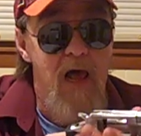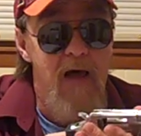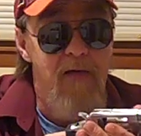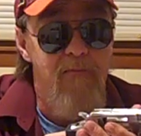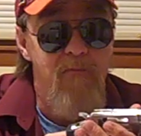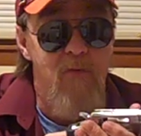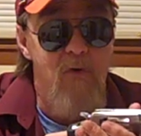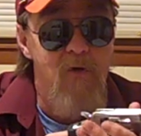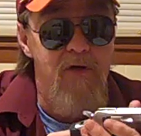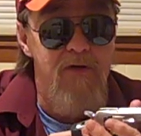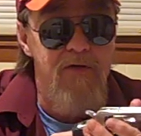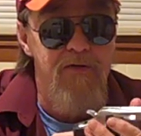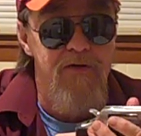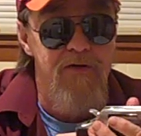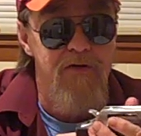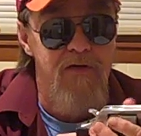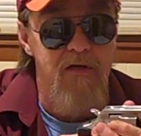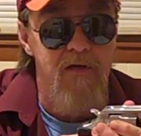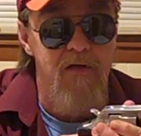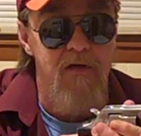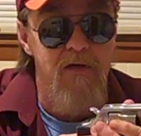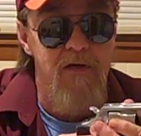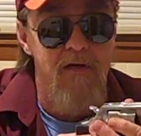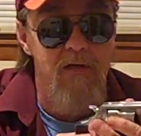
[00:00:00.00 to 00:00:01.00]
I've
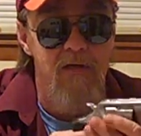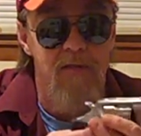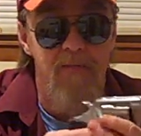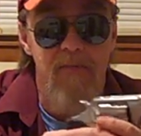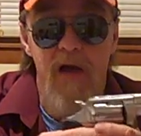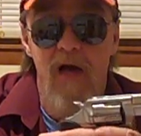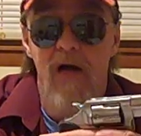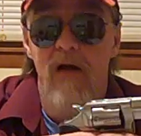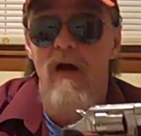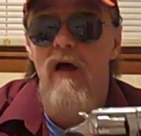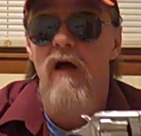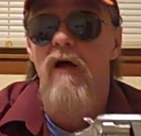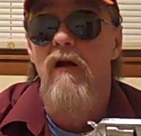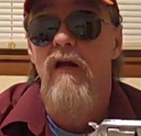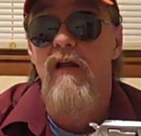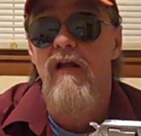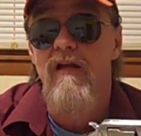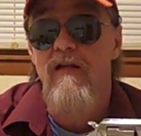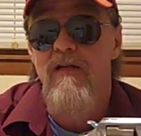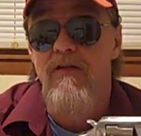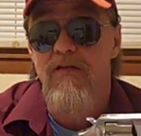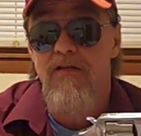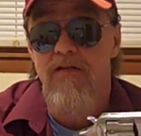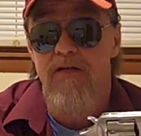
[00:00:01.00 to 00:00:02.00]
watched about all of
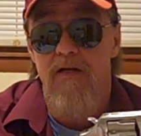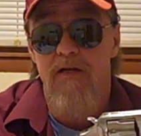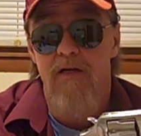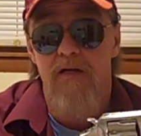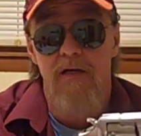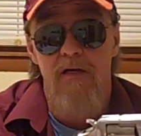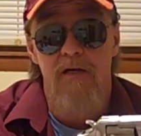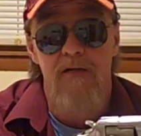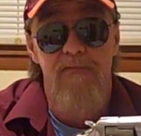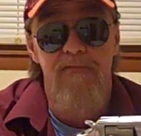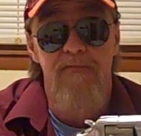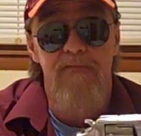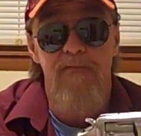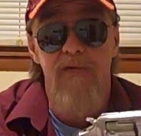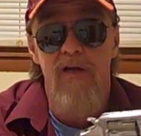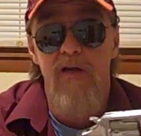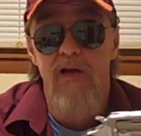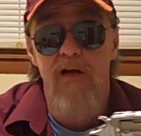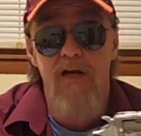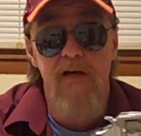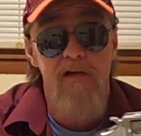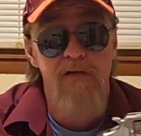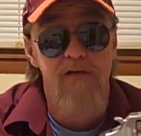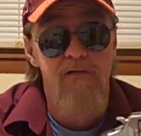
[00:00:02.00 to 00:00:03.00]
his
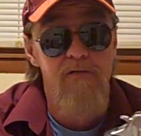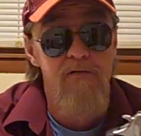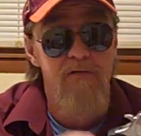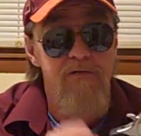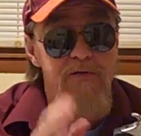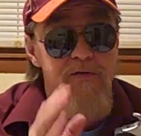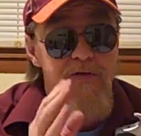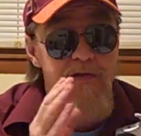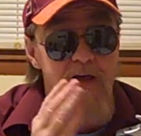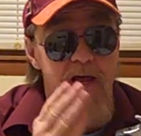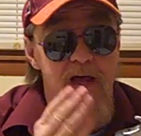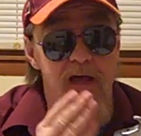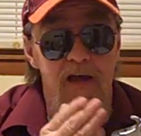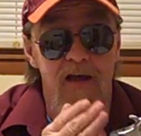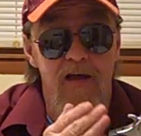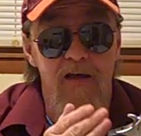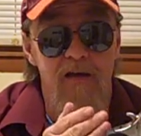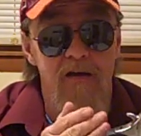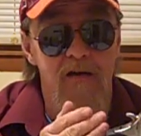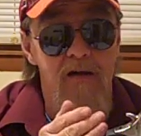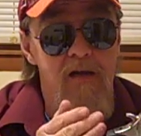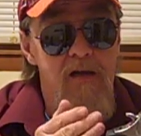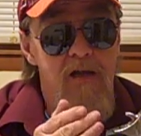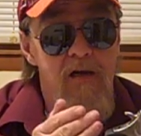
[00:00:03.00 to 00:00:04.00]
videos,
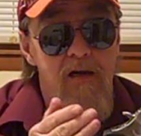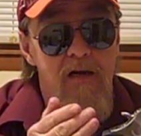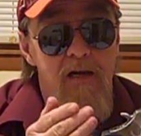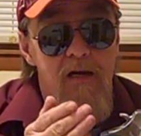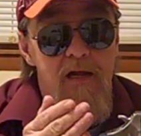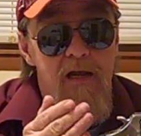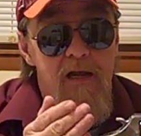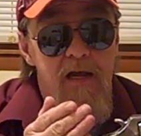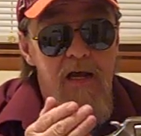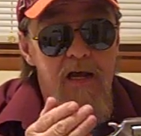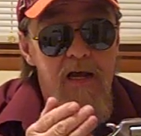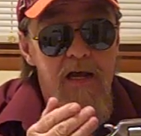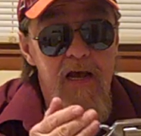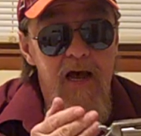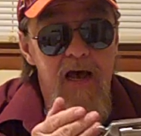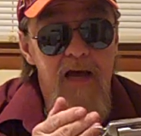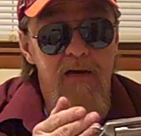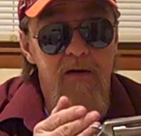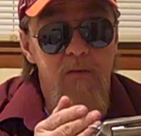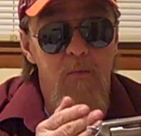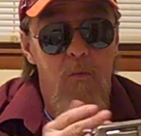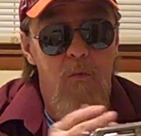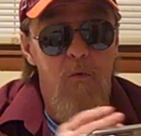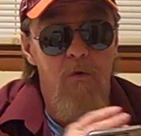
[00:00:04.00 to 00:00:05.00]
and he
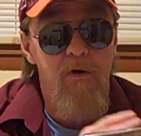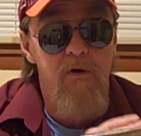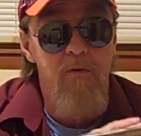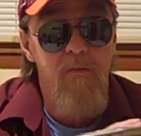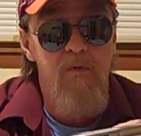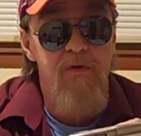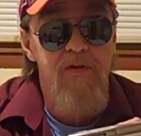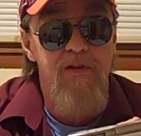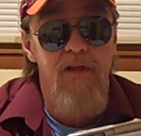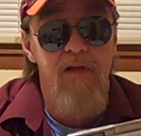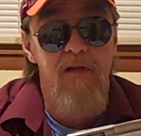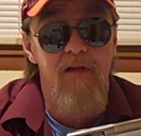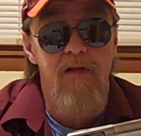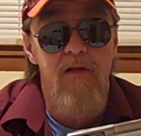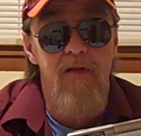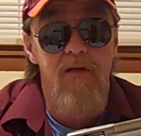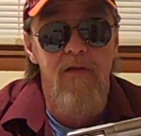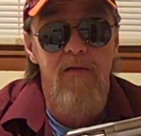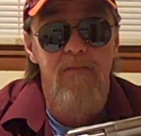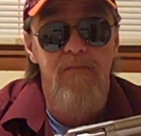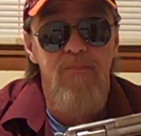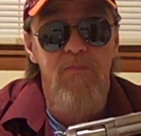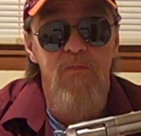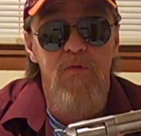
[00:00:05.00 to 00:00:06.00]
had the one with
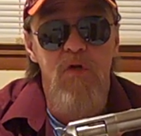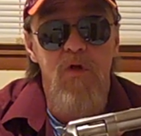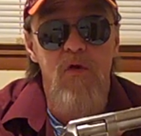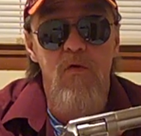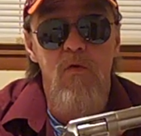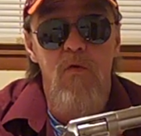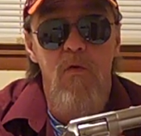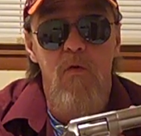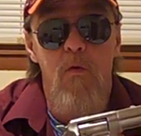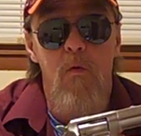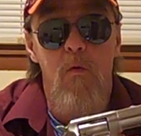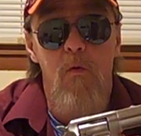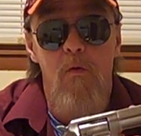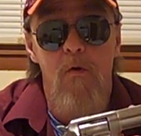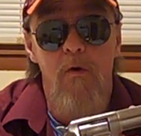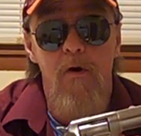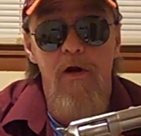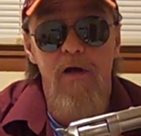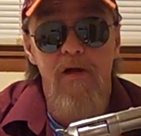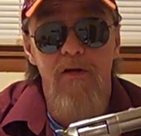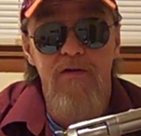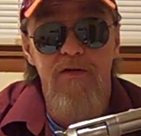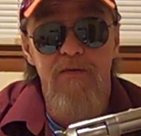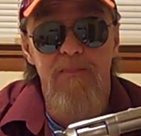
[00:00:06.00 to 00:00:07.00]
the 2
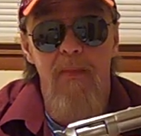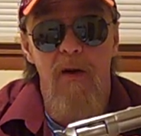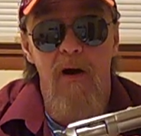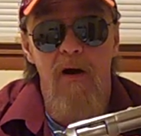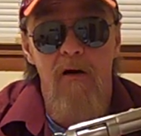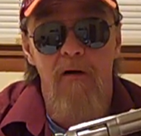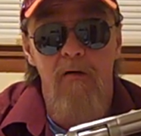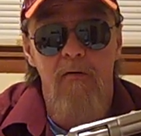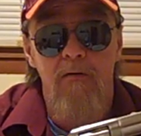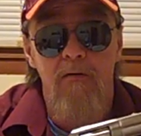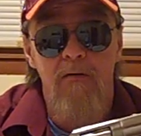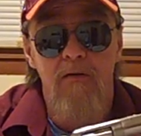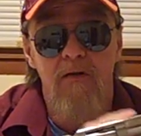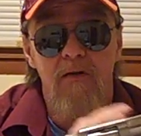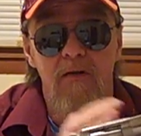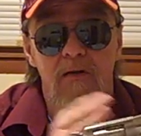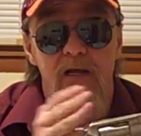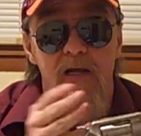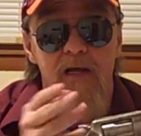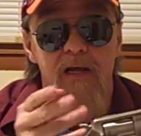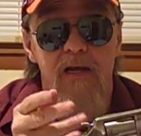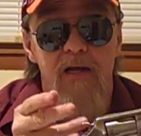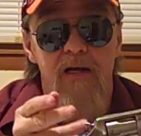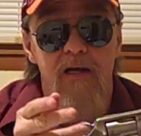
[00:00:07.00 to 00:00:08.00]
1/4 inch barrel,
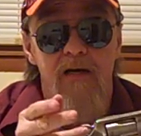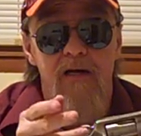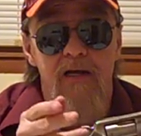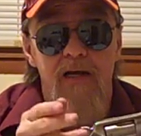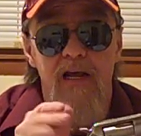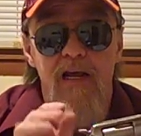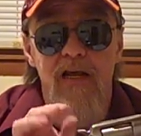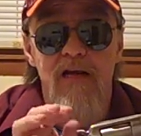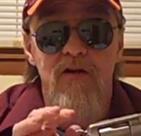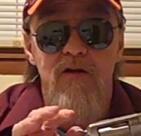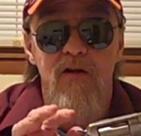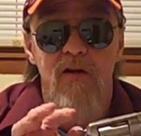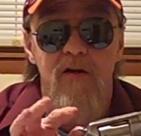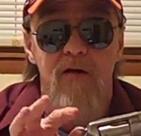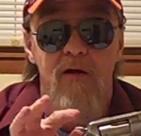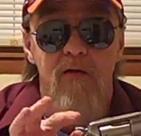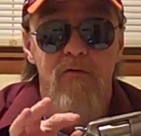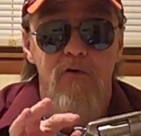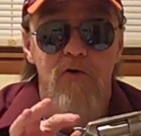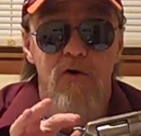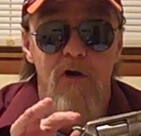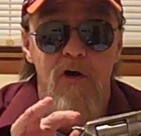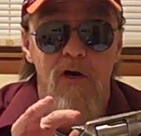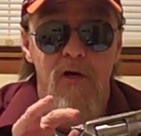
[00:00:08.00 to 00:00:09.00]
and he took
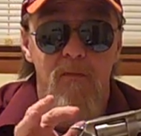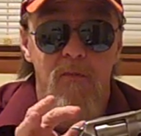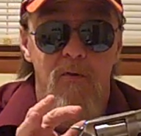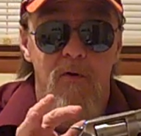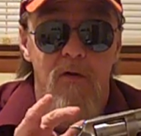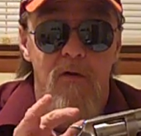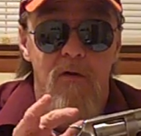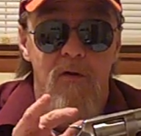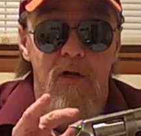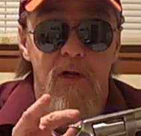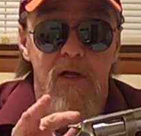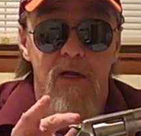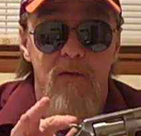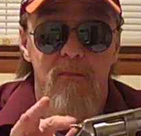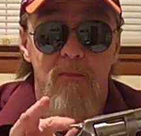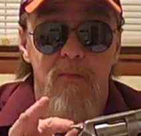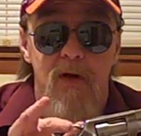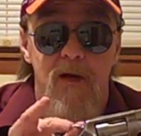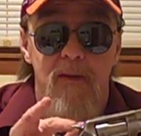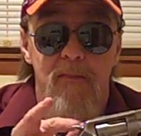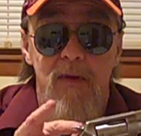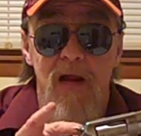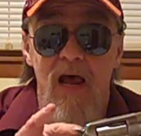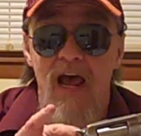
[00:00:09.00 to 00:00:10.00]
a Dremel and
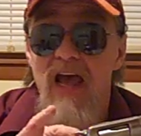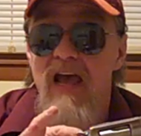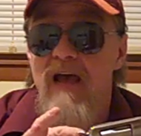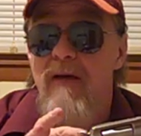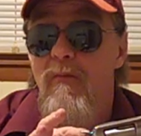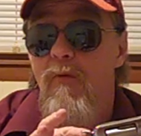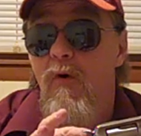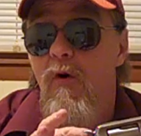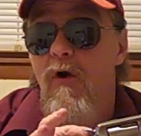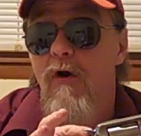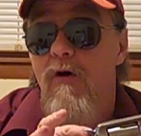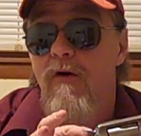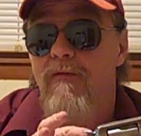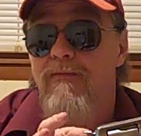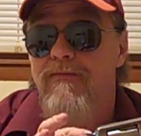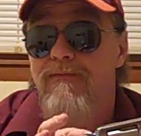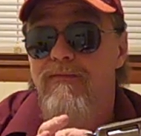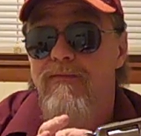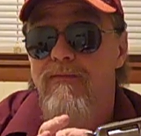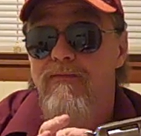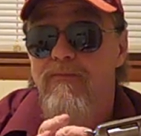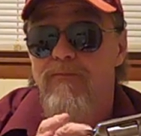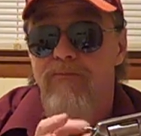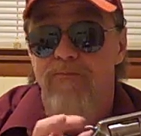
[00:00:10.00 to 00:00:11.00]
bobbed the hammer
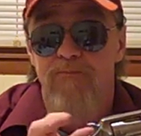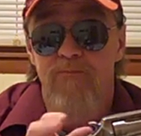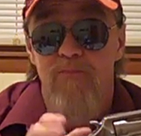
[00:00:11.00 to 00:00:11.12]
off.